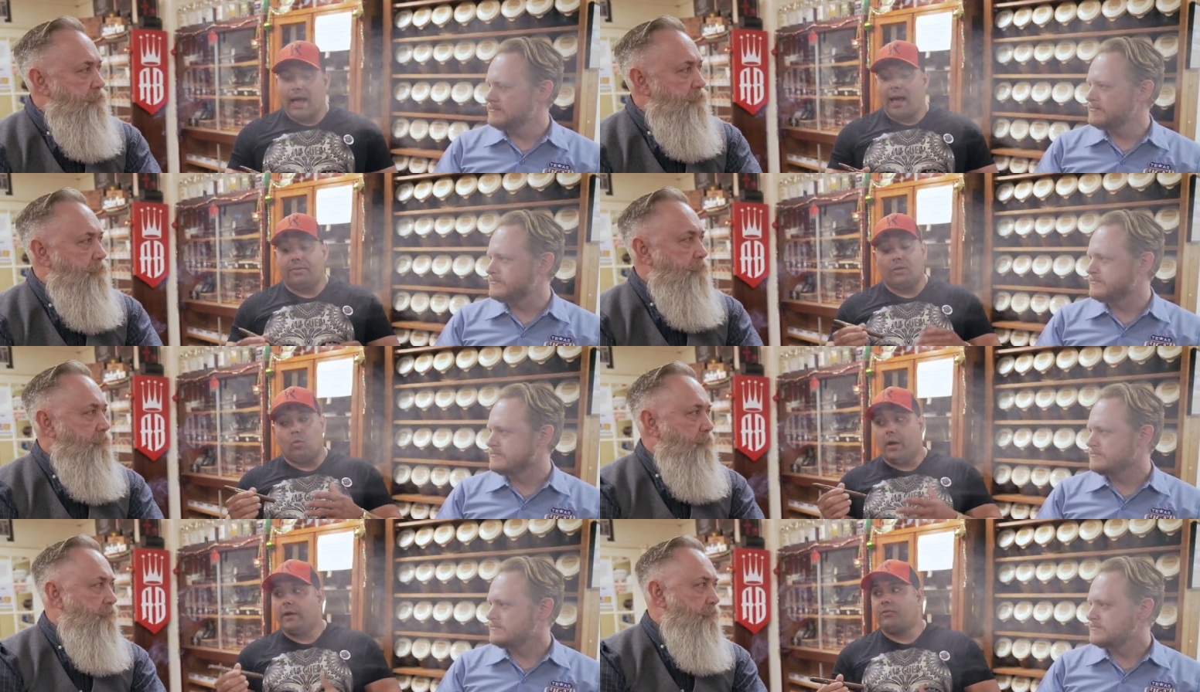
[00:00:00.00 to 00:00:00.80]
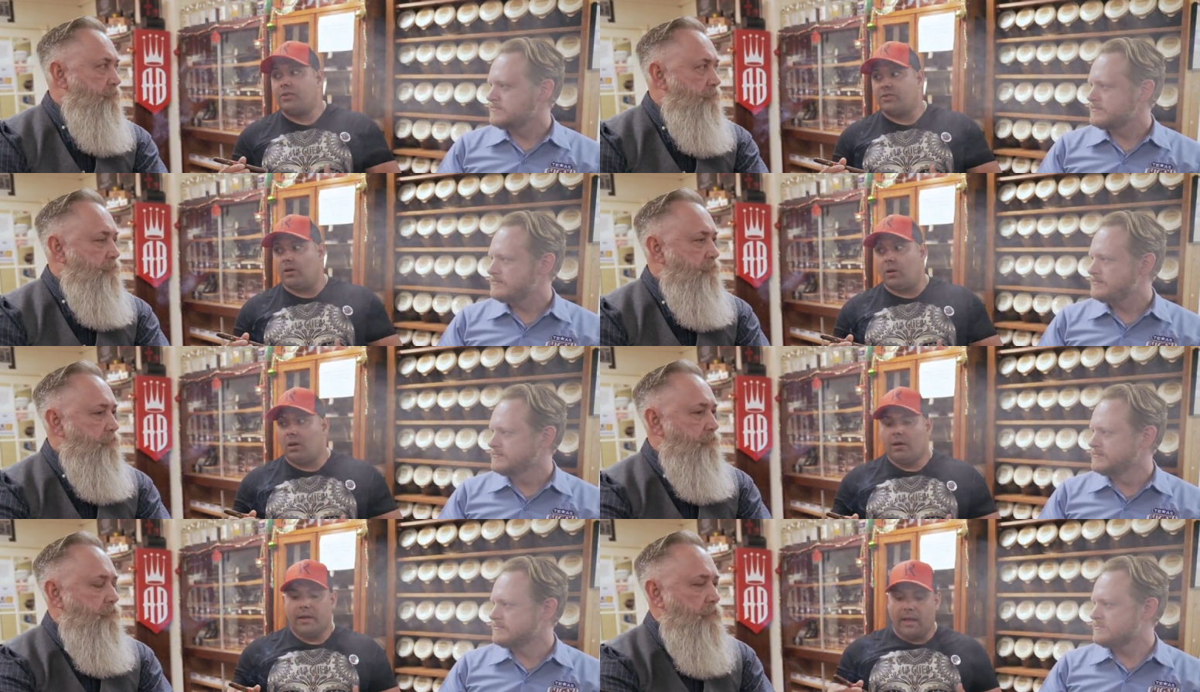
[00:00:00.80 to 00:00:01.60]
Speaker 1: and the weight of the cigar.
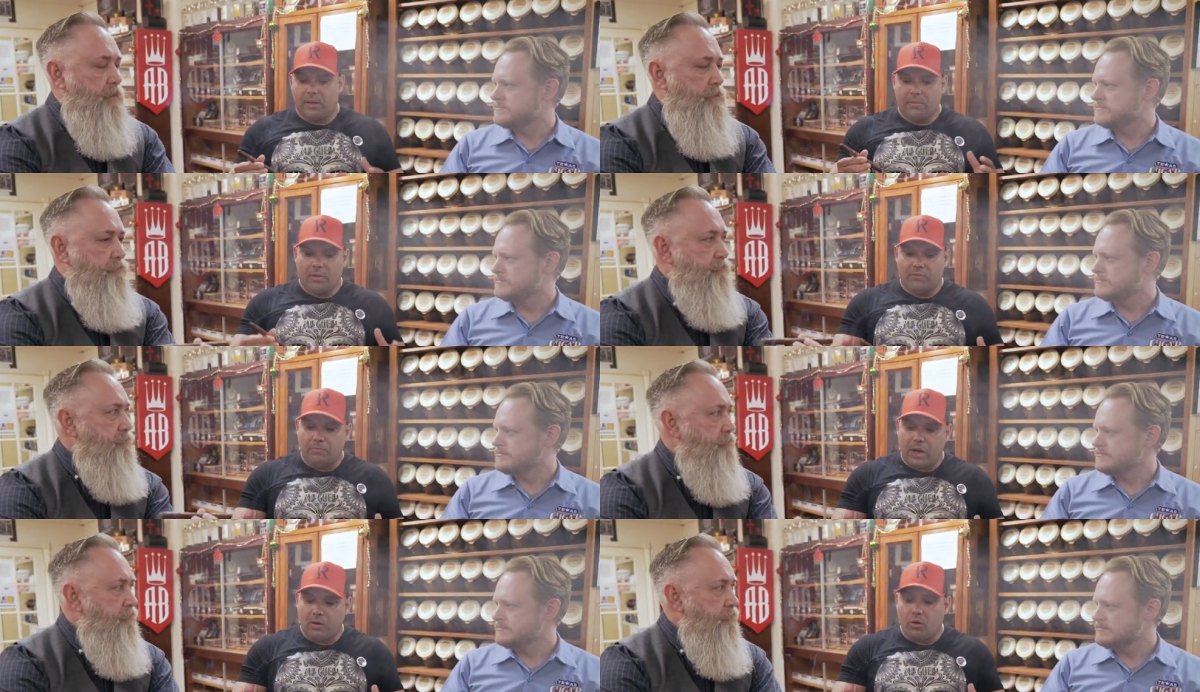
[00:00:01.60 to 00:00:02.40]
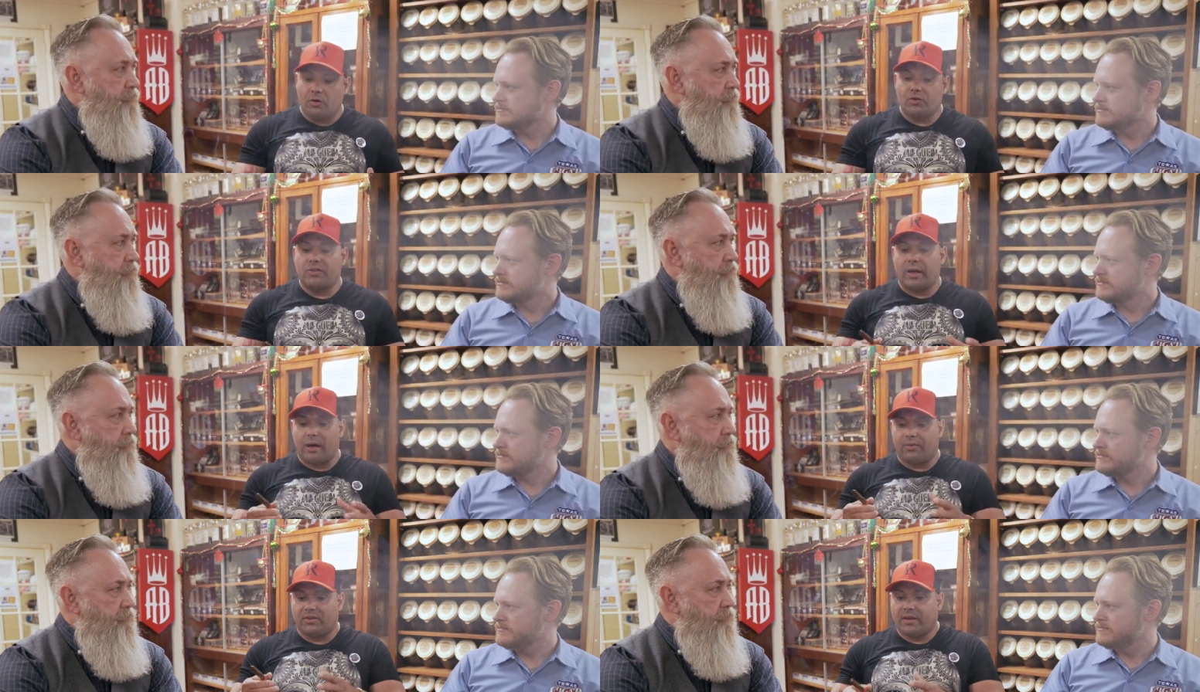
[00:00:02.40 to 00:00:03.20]
Yeah. Every of my rollers, they
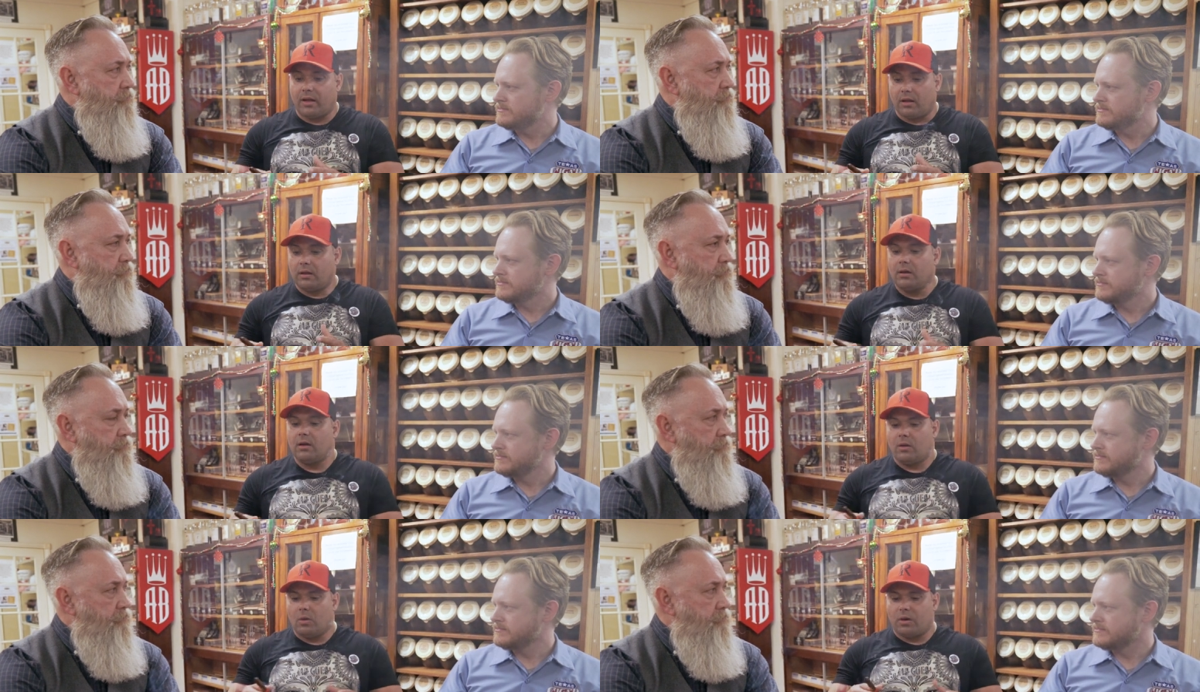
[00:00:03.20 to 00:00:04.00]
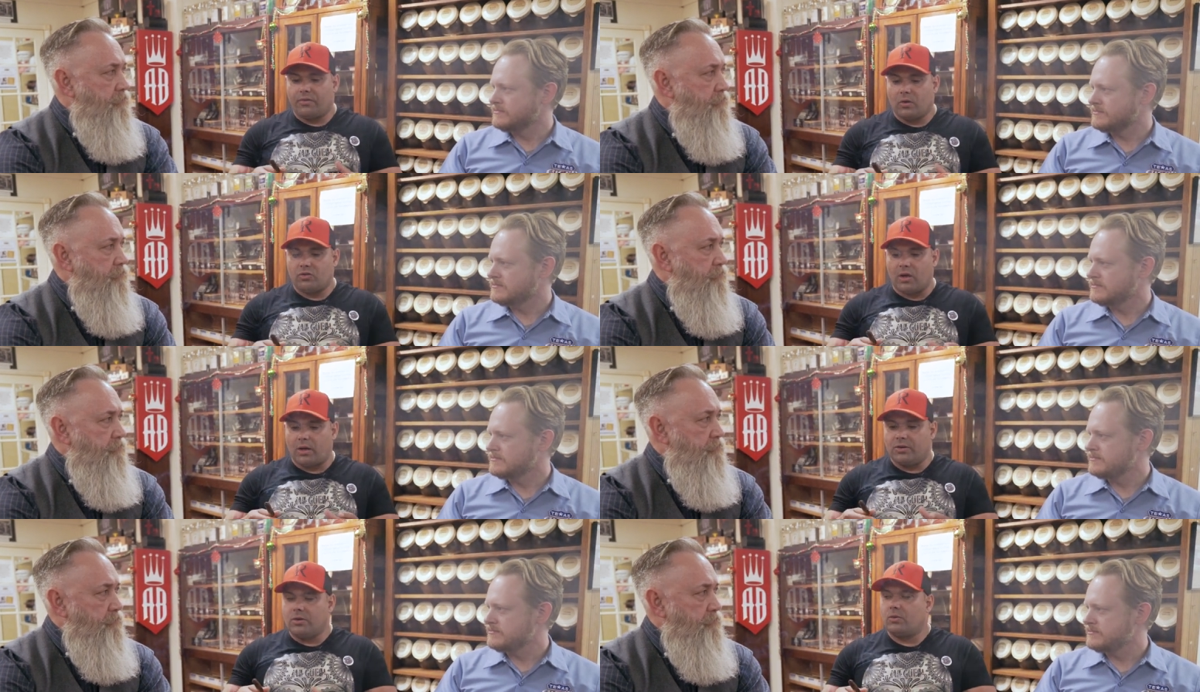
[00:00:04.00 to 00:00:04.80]
have a scale, one of those
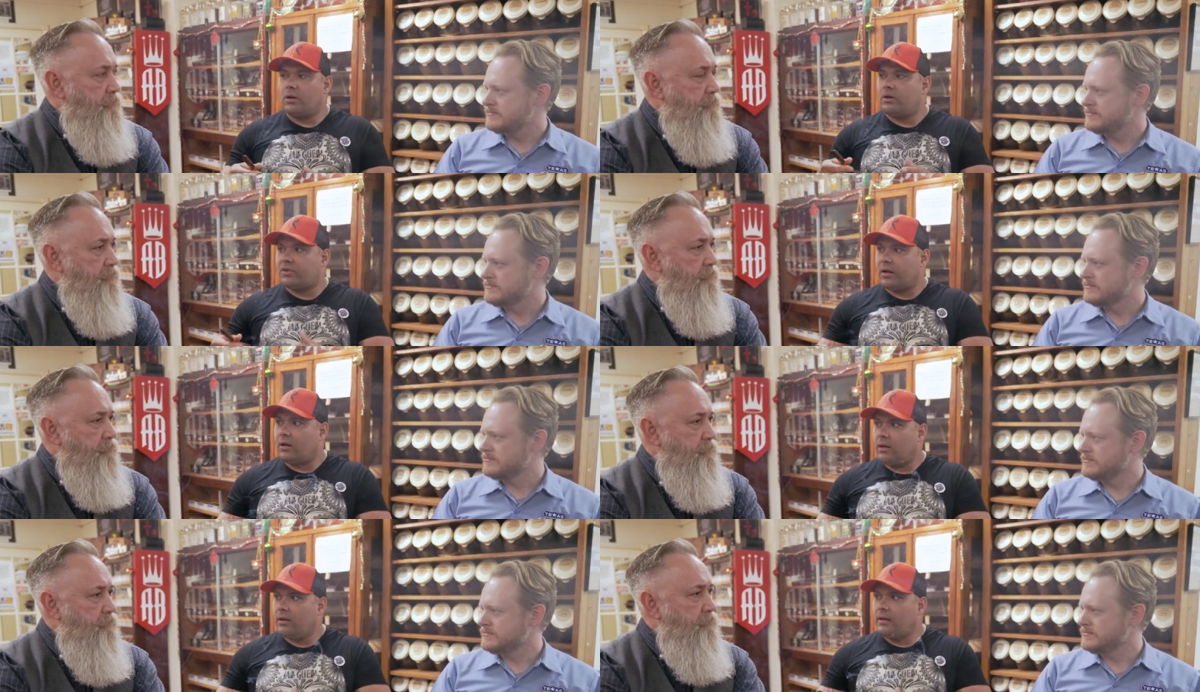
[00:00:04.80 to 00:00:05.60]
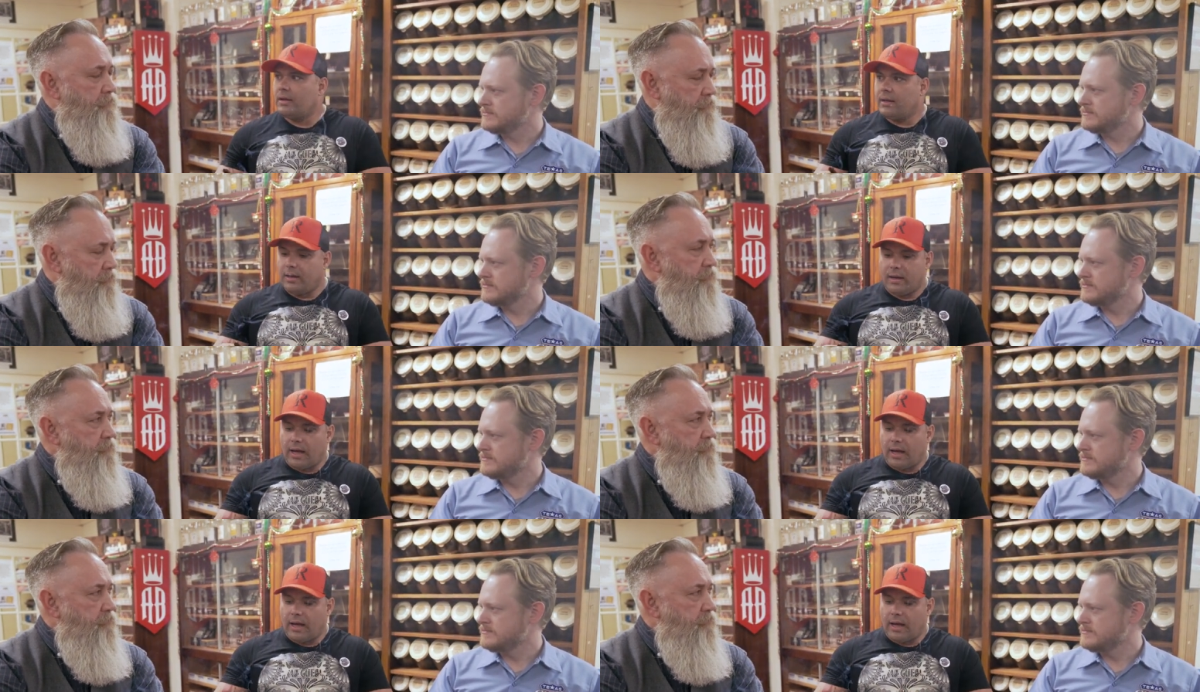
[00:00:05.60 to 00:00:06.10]
uh, U scale, mm -hmm.